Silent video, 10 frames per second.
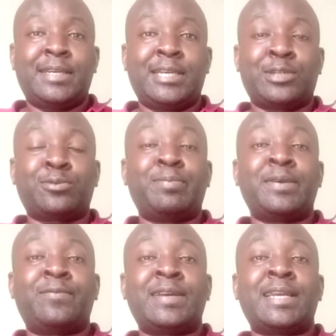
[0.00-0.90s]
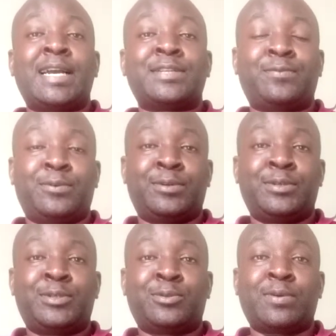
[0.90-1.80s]
It will be very hurtful
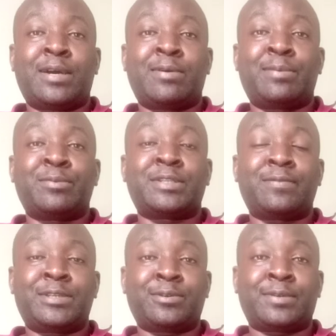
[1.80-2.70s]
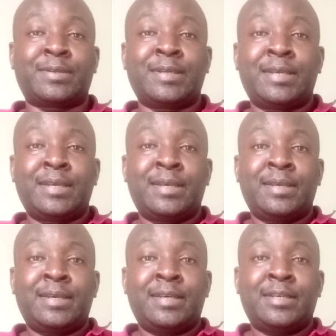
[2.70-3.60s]
to our motivation.
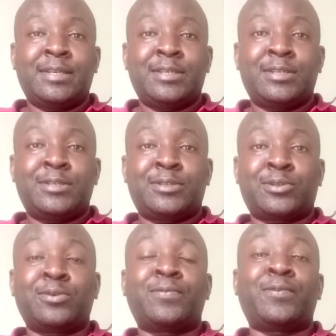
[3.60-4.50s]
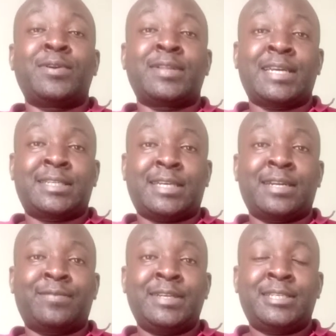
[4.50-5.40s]
So follow that
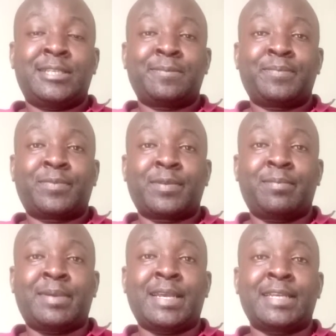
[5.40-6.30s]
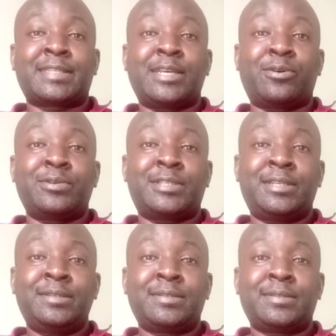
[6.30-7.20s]
advice by S the
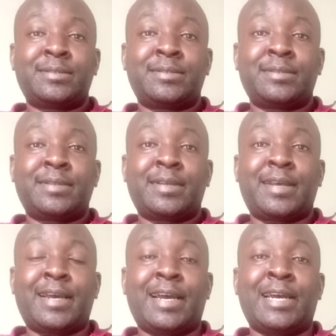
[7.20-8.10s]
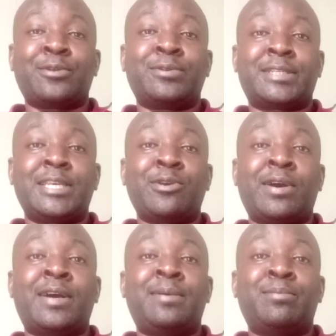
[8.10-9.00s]
OG, and you'll see
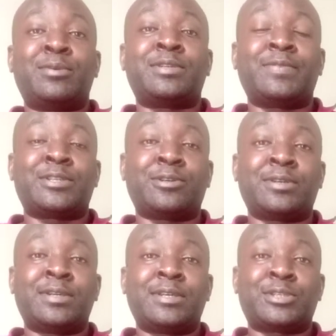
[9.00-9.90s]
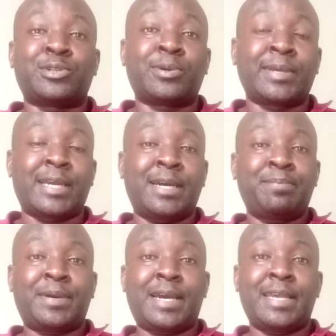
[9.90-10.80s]
your motivation soaring
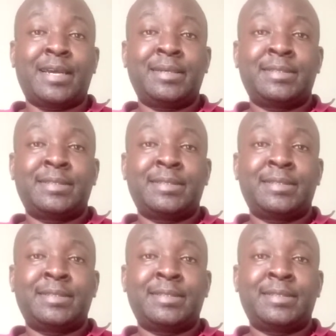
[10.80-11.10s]
up higher,